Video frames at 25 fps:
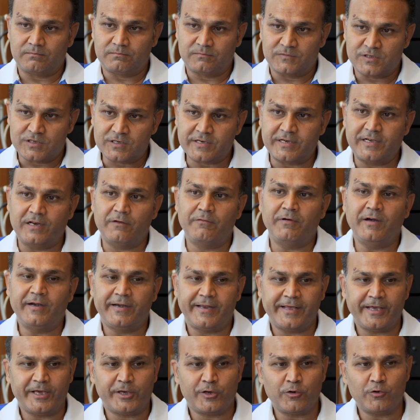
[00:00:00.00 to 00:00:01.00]
skill will
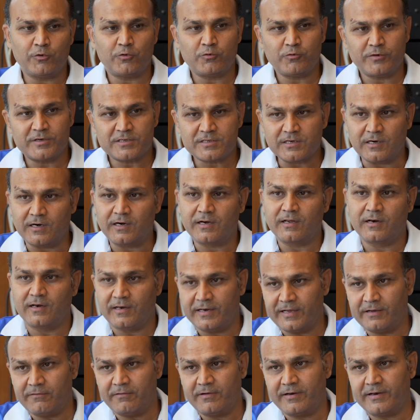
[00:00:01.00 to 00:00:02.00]
take you to a
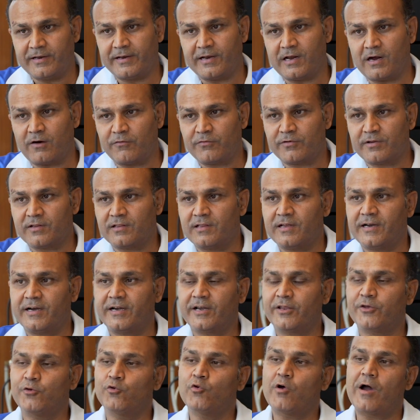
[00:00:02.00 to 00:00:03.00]
certain level, and after
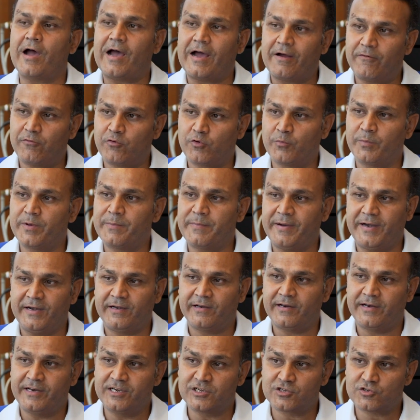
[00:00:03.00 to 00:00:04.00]
that you have to be
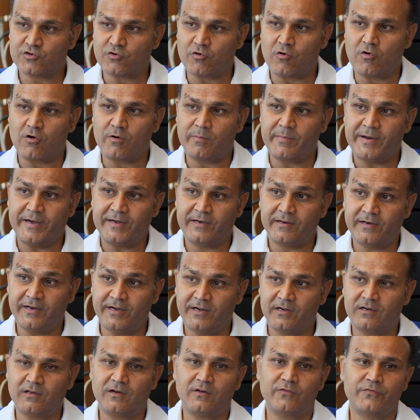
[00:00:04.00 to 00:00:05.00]
mentally strong, mentally
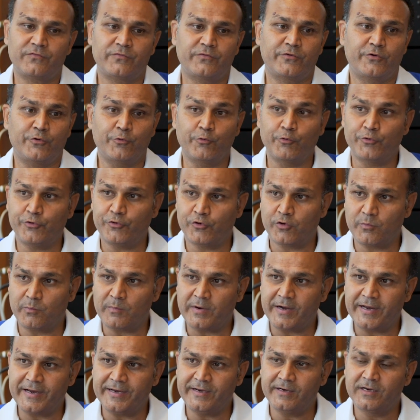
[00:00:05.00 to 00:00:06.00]
tough, tune your
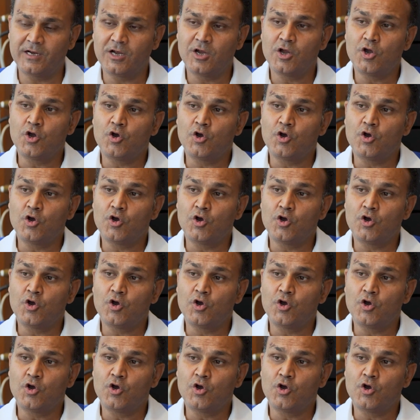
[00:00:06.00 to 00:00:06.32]
mind